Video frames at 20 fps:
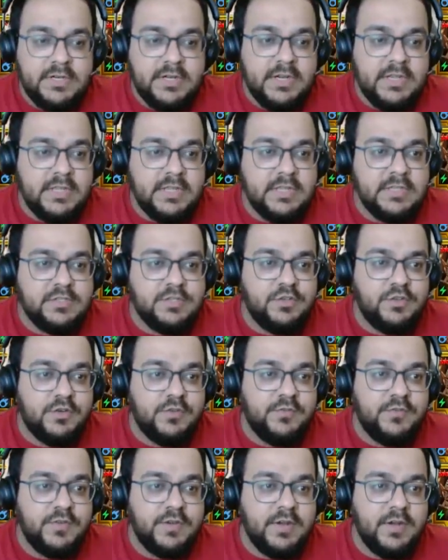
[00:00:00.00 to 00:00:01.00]
is
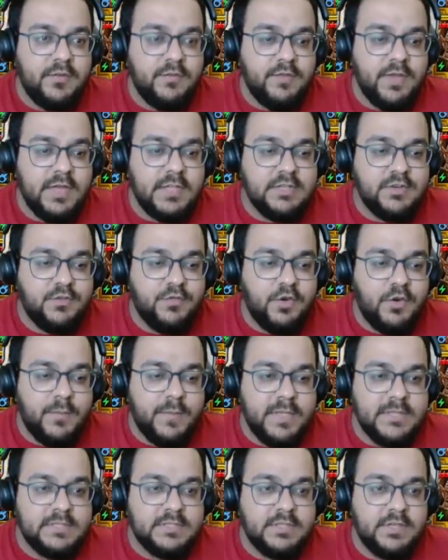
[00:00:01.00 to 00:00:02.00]
you're wearing
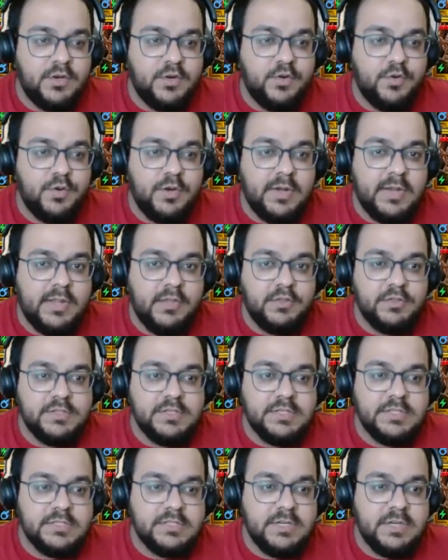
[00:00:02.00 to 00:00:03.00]
Warmaster Cruelty on
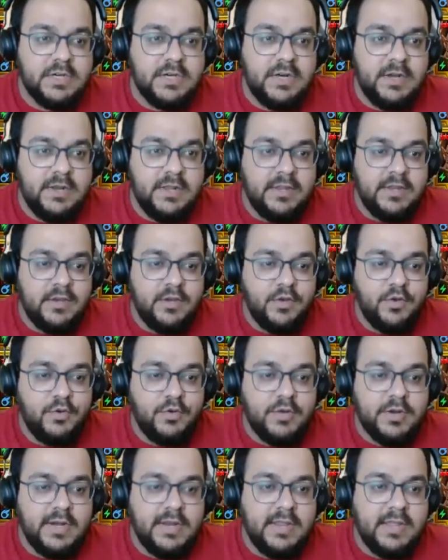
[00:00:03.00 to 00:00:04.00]
6-star,
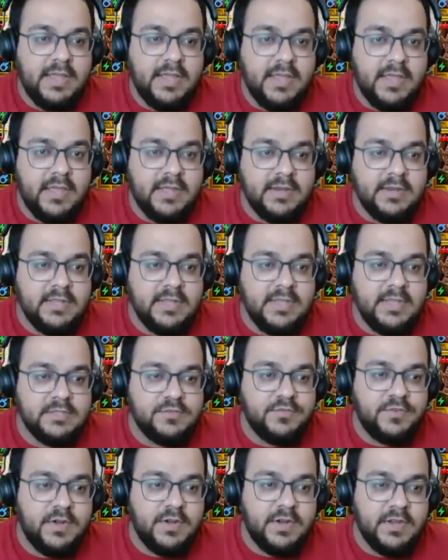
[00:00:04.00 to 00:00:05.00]
no relic, and he
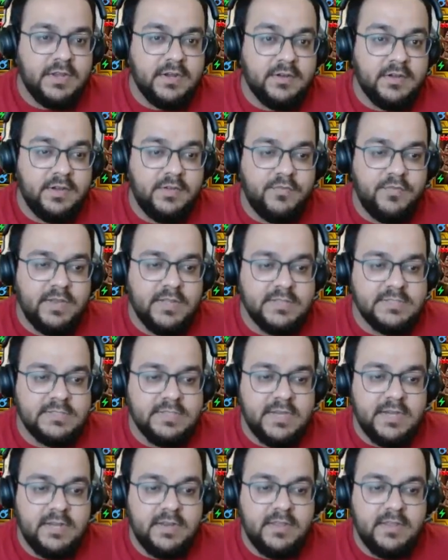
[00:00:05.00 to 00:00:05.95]
is wearing a reflex set